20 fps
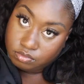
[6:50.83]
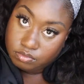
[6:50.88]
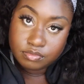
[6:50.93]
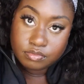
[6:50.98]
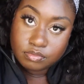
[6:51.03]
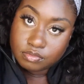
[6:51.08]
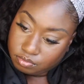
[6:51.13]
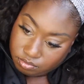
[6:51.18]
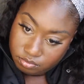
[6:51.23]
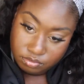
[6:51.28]
then
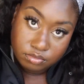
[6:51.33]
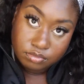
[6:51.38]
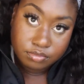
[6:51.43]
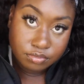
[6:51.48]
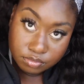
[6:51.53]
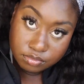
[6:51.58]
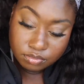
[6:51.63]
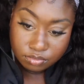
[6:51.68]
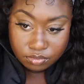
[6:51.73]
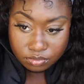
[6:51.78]
I work
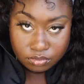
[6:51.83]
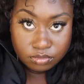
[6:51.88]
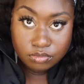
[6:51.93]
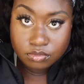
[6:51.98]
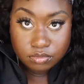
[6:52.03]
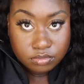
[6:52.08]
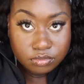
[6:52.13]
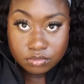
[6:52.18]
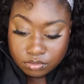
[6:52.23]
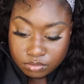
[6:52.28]
my way
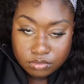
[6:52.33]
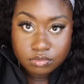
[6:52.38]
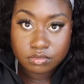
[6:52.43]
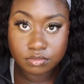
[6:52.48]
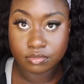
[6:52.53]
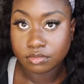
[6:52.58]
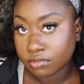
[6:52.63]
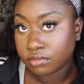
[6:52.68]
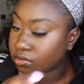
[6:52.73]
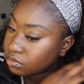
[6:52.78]
up to the
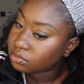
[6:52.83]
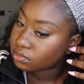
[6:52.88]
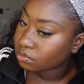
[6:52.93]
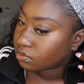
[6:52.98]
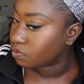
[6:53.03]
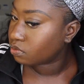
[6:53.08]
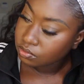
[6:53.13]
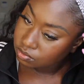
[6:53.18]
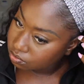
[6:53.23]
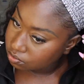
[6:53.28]
root.
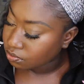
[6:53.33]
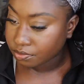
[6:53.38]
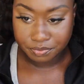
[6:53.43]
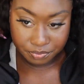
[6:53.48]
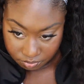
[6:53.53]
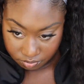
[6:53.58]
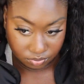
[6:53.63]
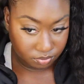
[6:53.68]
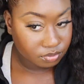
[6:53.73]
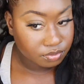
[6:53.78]
I want to
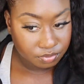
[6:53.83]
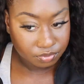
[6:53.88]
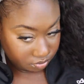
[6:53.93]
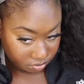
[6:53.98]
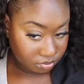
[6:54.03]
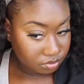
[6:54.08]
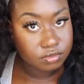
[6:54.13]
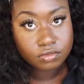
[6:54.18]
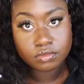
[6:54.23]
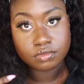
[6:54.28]
make
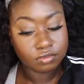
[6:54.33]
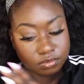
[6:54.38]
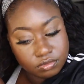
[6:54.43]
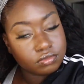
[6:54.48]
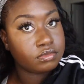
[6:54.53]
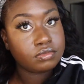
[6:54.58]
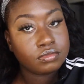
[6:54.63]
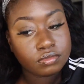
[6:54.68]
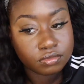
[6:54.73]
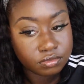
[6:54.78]
sure that I
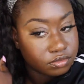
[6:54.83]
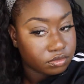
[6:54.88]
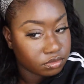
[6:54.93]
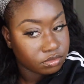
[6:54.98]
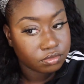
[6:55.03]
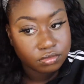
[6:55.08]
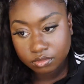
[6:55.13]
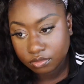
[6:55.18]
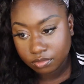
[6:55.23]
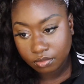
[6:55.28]
can comb
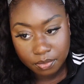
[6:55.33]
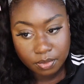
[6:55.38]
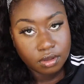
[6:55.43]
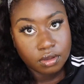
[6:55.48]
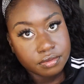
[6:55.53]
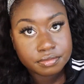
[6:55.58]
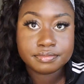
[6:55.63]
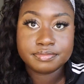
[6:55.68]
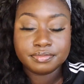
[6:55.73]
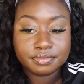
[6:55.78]
through pretty
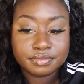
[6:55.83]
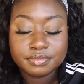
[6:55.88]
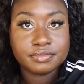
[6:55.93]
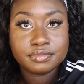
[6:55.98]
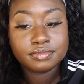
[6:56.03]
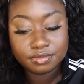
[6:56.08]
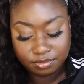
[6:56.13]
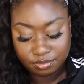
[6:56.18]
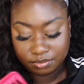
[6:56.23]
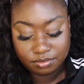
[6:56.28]
much
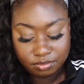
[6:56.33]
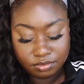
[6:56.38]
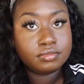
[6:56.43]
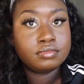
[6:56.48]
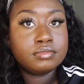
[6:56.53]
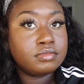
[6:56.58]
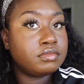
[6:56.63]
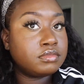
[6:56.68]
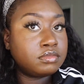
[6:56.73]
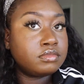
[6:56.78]
every piece
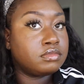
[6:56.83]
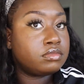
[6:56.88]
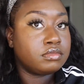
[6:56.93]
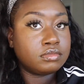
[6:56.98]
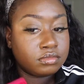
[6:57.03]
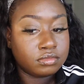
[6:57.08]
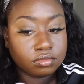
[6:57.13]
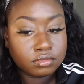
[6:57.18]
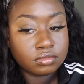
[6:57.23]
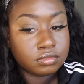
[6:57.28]
of hair
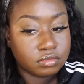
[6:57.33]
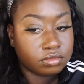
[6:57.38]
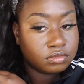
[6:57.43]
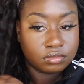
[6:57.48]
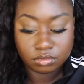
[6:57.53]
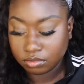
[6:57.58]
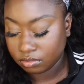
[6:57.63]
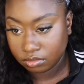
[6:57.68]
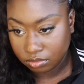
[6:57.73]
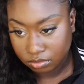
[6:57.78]

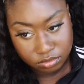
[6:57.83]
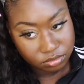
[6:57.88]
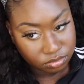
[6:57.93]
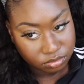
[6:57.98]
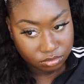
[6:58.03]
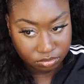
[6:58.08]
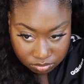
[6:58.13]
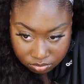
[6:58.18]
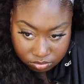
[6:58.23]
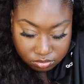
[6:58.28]
with my
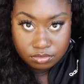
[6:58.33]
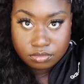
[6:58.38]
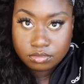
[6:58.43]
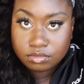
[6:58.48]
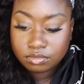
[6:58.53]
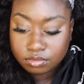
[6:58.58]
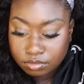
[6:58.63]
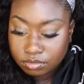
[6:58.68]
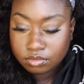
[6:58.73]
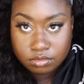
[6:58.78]
wide tooth
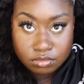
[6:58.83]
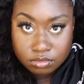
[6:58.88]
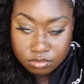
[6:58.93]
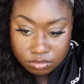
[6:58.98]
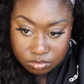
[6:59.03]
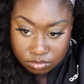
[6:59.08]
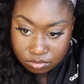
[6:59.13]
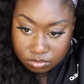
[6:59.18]
comb.